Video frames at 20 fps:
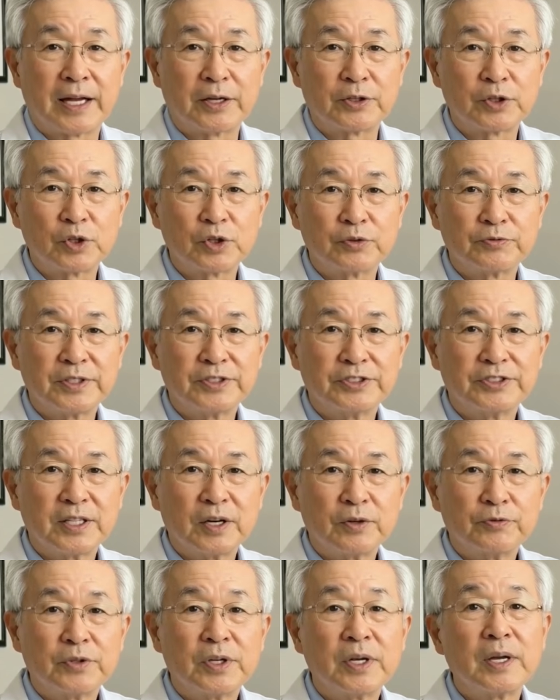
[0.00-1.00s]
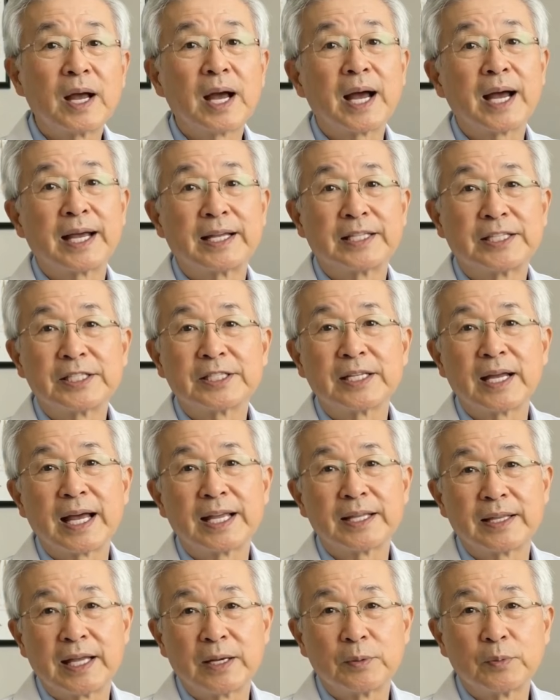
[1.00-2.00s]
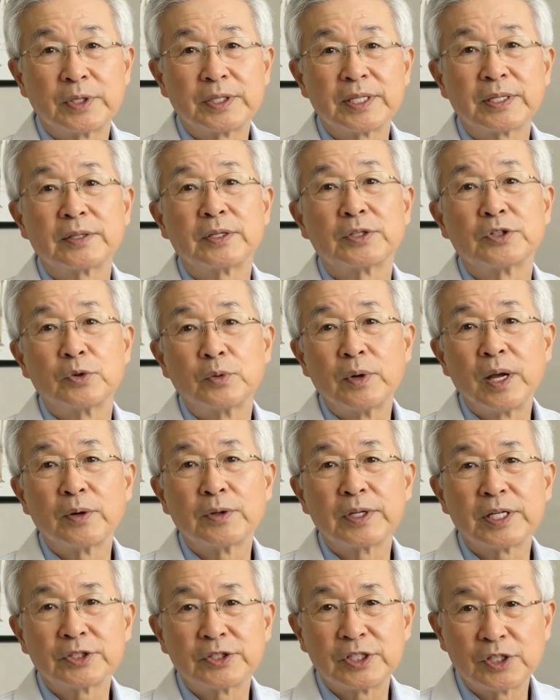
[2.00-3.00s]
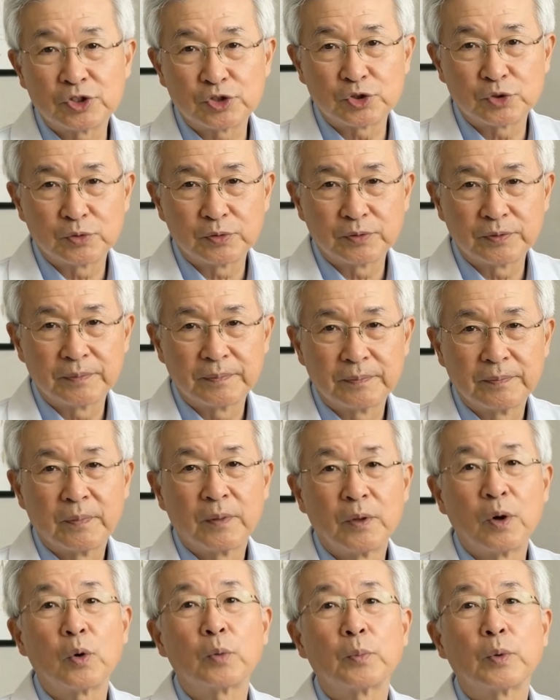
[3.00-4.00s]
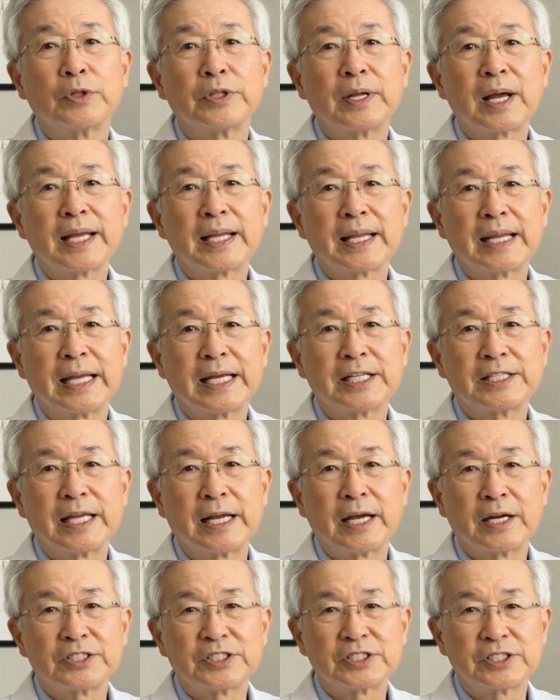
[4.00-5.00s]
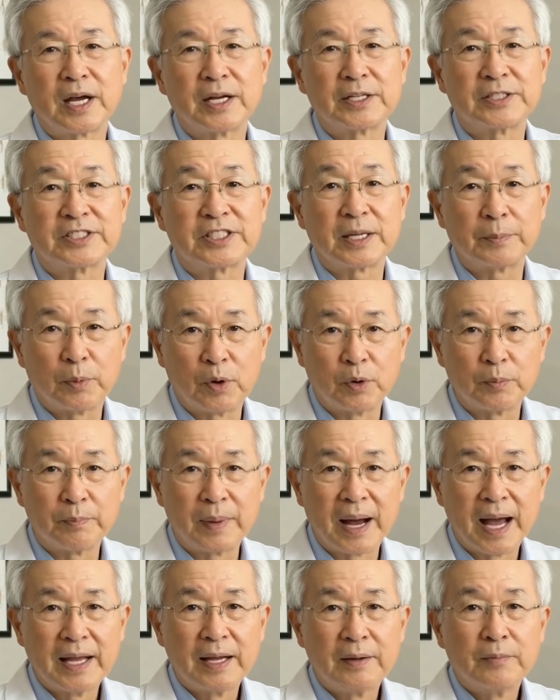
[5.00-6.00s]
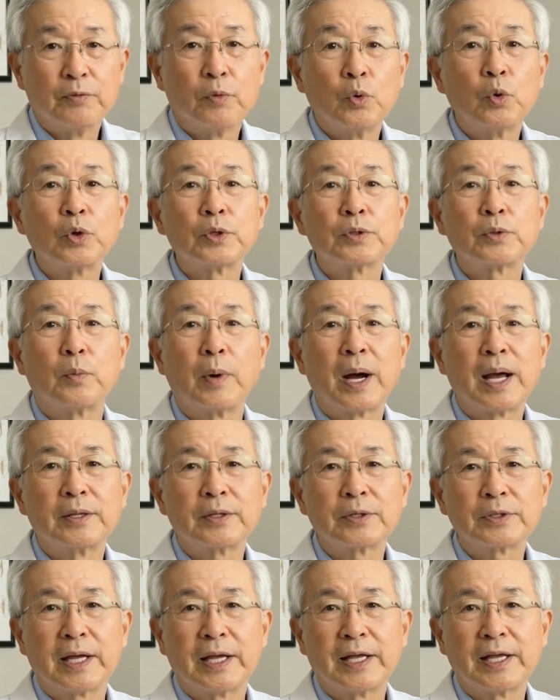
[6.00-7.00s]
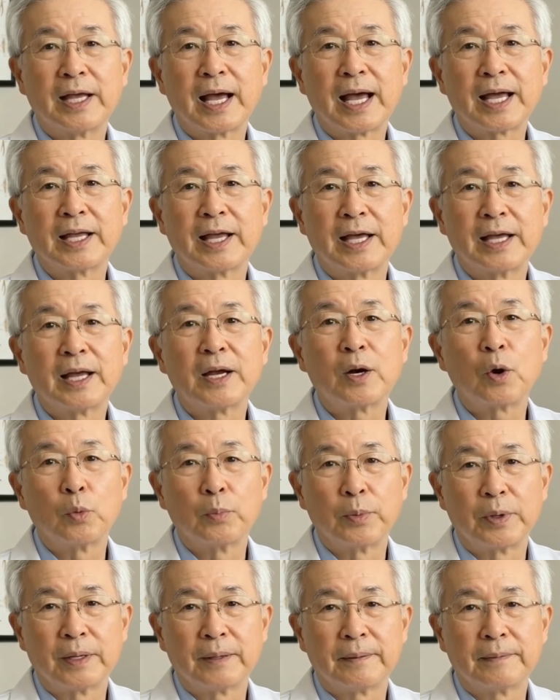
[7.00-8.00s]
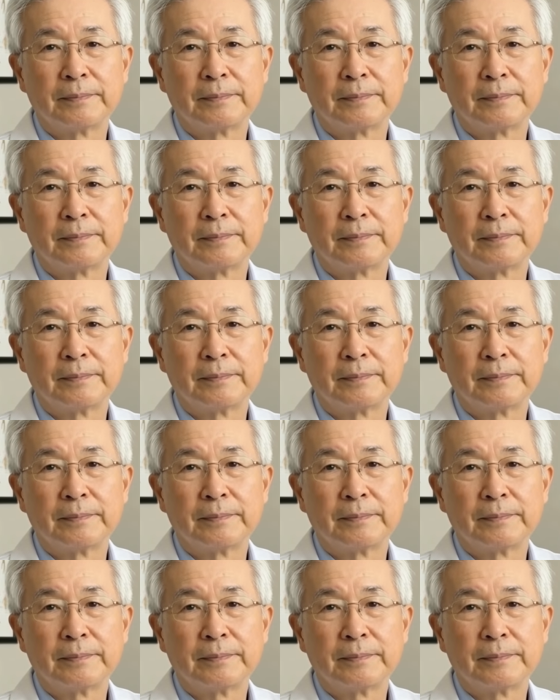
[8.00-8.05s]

nerve itself glides slightly within the surrounding tissue, almost like easing a stuck zipper back and forth rather than yanking it open.